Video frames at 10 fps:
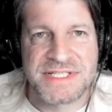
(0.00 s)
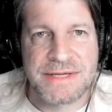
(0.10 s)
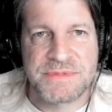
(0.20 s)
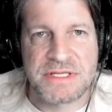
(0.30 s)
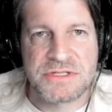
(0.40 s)

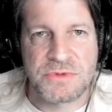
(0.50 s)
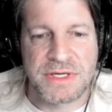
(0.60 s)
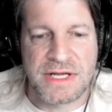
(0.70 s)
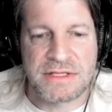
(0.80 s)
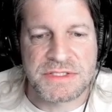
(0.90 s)
stepped into
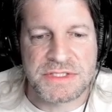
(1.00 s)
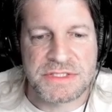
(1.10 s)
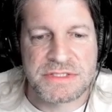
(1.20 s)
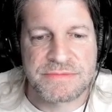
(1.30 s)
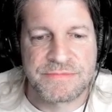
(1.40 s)

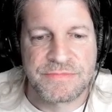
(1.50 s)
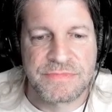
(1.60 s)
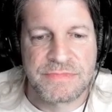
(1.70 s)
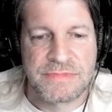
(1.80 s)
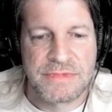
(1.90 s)
analysis,
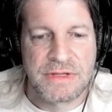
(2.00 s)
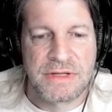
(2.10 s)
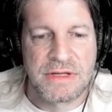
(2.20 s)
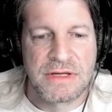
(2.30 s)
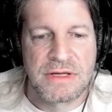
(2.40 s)

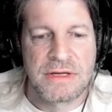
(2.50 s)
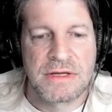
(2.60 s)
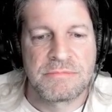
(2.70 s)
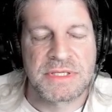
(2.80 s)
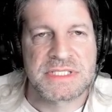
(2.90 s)

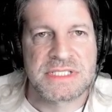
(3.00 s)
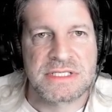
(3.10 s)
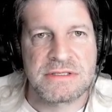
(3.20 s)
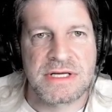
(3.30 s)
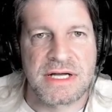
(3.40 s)
but
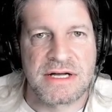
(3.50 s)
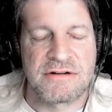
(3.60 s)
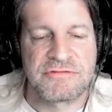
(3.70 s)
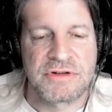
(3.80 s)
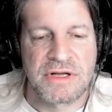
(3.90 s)
still
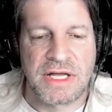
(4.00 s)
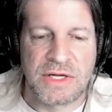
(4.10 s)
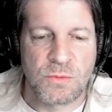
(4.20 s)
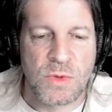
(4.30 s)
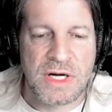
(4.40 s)
have
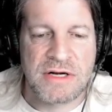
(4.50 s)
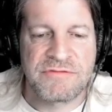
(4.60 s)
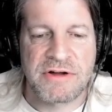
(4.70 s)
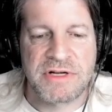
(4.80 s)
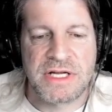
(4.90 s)
a wide
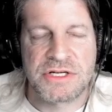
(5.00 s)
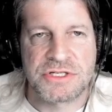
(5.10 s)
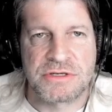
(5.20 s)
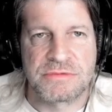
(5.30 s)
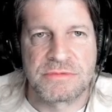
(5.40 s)

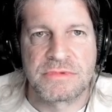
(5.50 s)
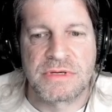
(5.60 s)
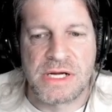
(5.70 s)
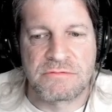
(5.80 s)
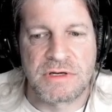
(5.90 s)
variation
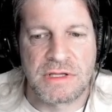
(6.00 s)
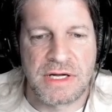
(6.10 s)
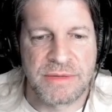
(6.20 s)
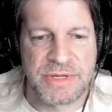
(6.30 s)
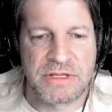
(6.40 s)
in
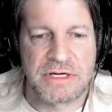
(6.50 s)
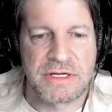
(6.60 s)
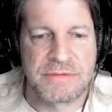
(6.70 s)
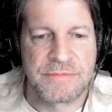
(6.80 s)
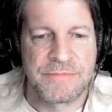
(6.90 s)
reliability.